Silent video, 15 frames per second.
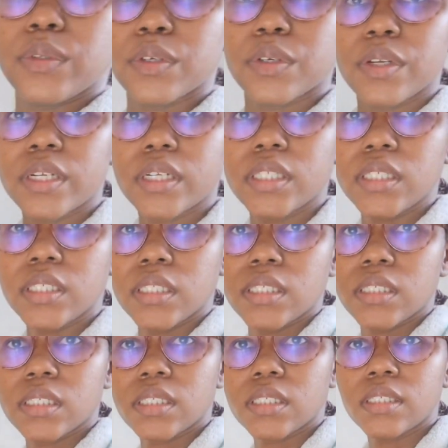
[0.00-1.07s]
you're gonna need
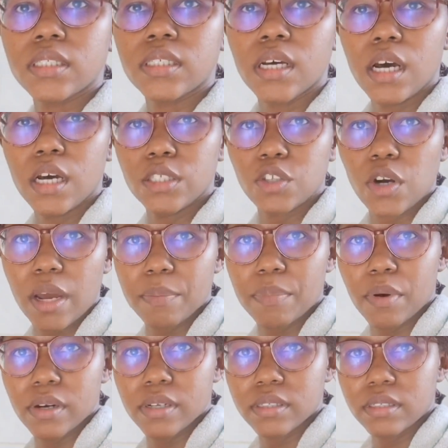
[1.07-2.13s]
a
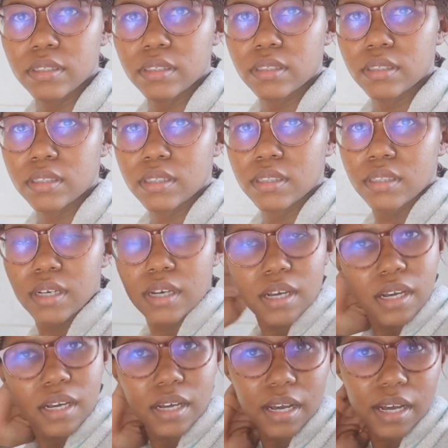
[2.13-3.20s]
tripod.
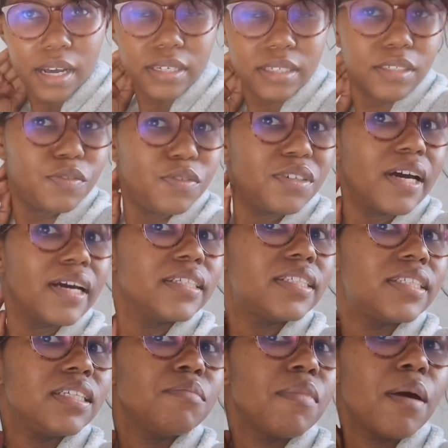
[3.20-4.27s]
And if you guys
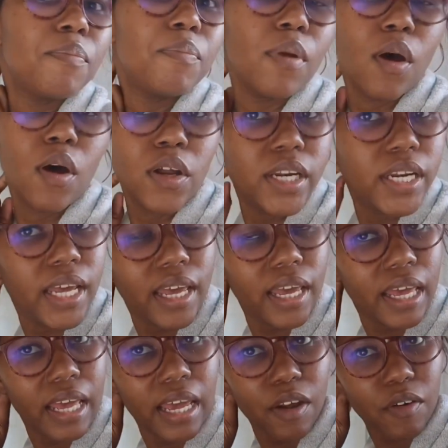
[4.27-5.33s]
see my blonde
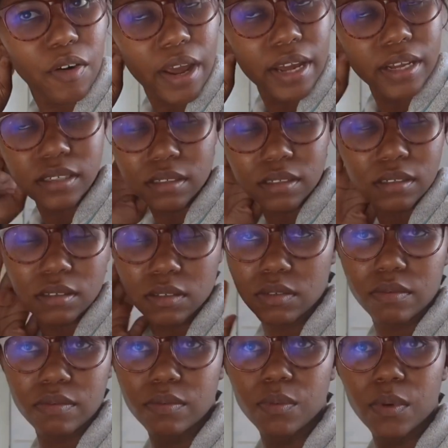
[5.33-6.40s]
hair and
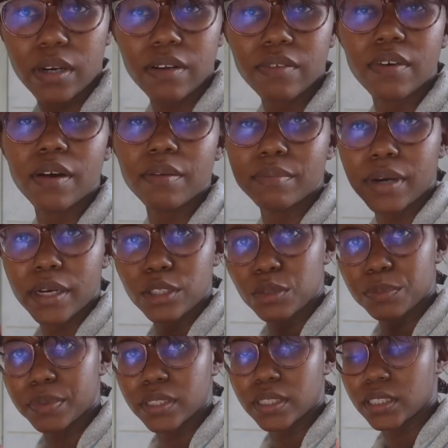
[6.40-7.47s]
whatever, mind your
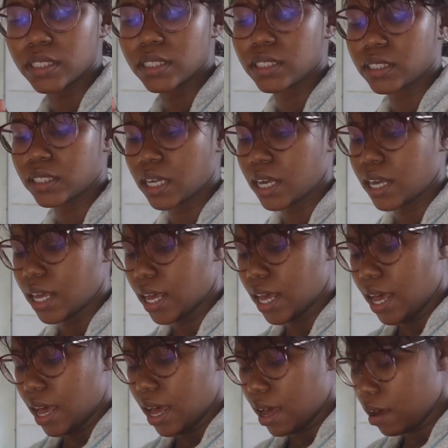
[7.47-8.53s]
business.
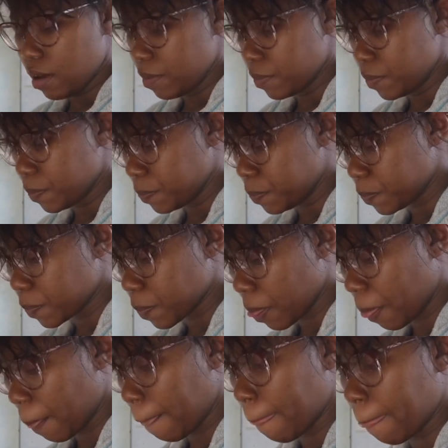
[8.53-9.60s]
Um,
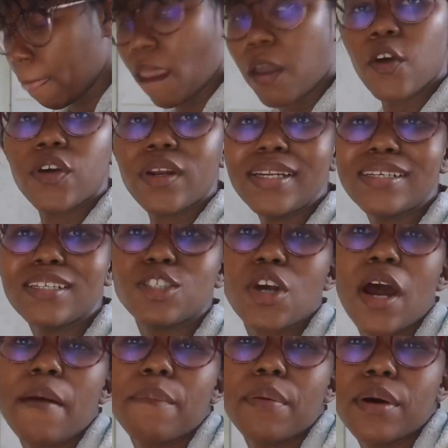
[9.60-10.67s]
you need a
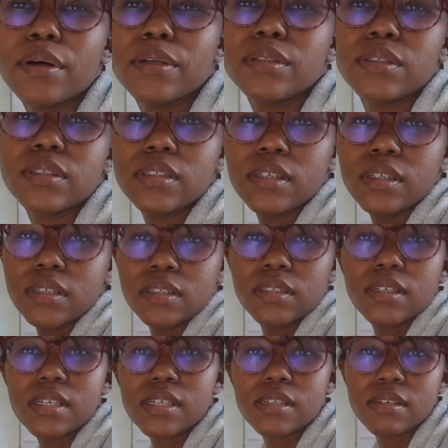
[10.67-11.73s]
tripod,
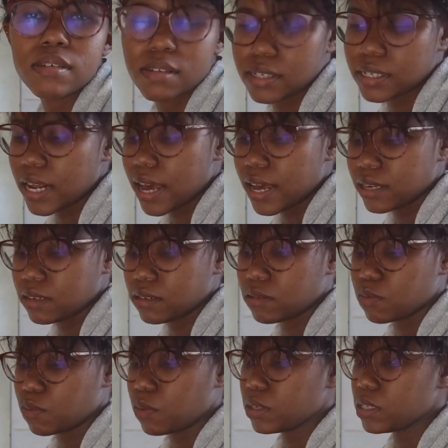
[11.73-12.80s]
stand,
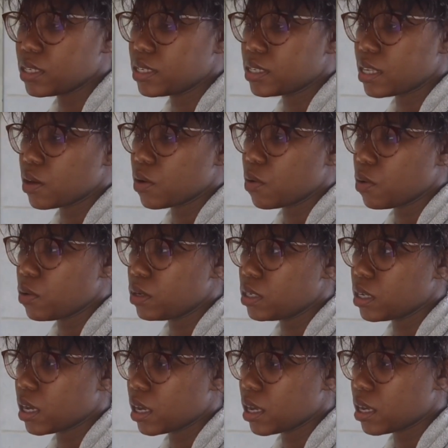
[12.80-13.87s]
what's this thing called?
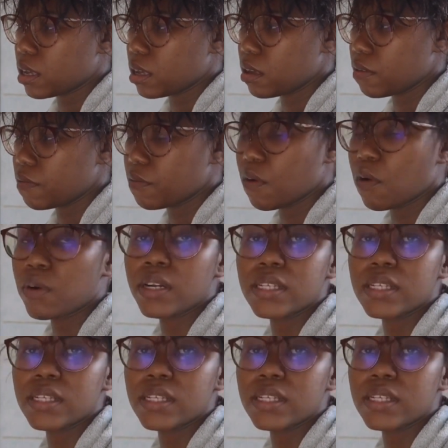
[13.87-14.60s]
A phone